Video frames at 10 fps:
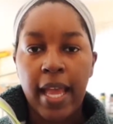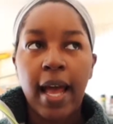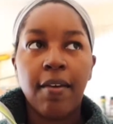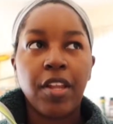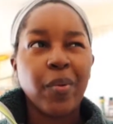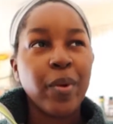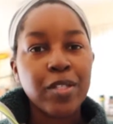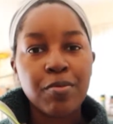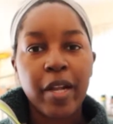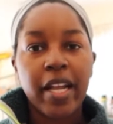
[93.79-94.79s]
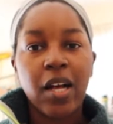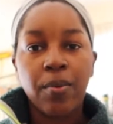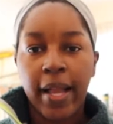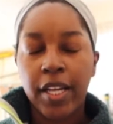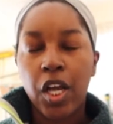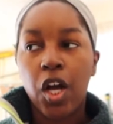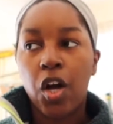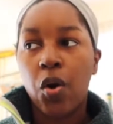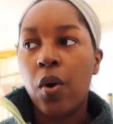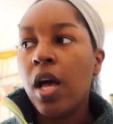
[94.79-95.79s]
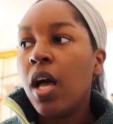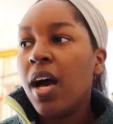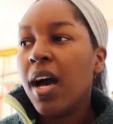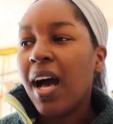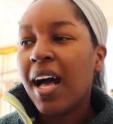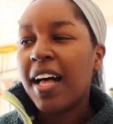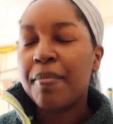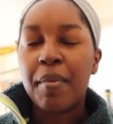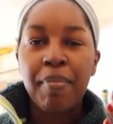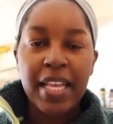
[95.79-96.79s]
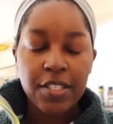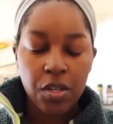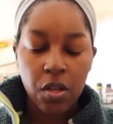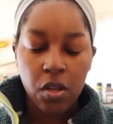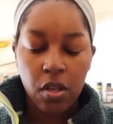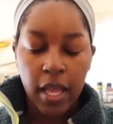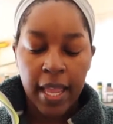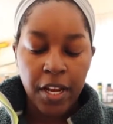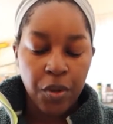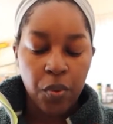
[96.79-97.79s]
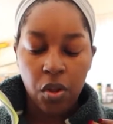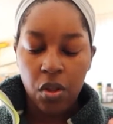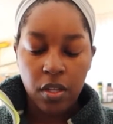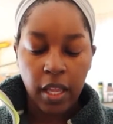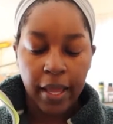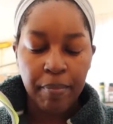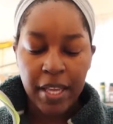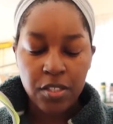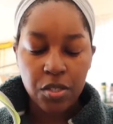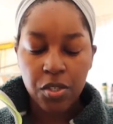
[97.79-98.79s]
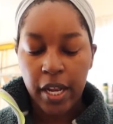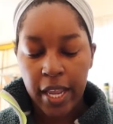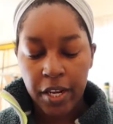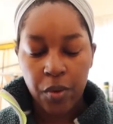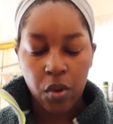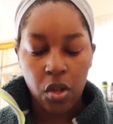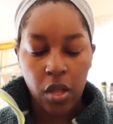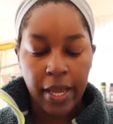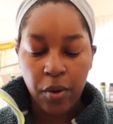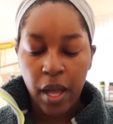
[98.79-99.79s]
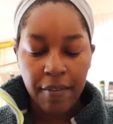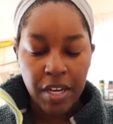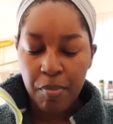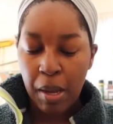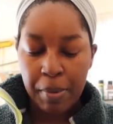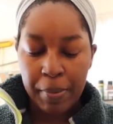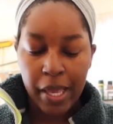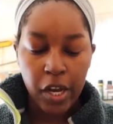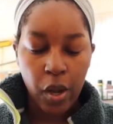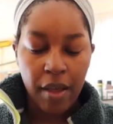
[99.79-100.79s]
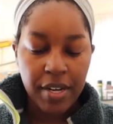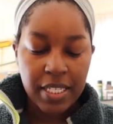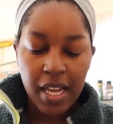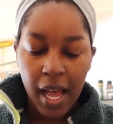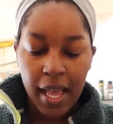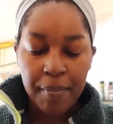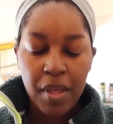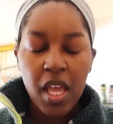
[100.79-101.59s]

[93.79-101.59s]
I have like rosemary, oregano, but basil, annual, like basils are annual. I don't have any peppermint, I don't have any thyme,